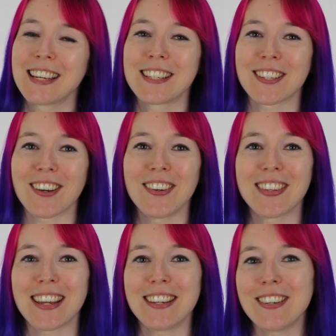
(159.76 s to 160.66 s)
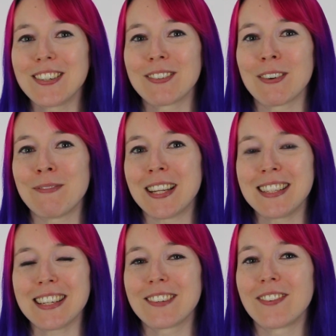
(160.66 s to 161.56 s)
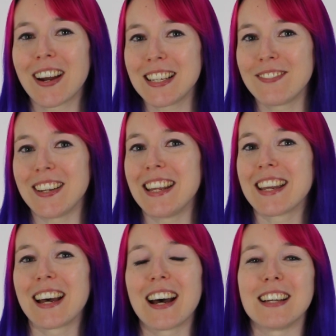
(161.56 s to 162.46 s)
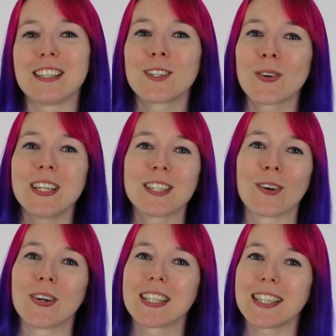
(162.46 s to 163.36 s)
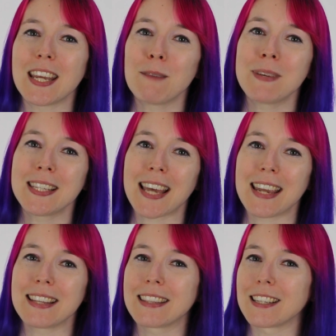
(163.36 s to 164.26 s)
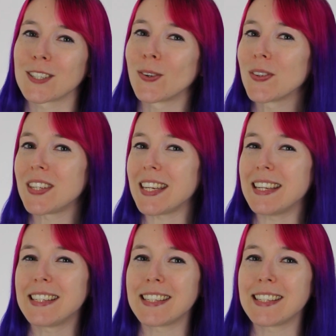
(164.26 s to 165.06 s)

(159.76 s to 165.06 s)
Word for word: So they used fermented rice vinegar and soy sauce to imitate the salty,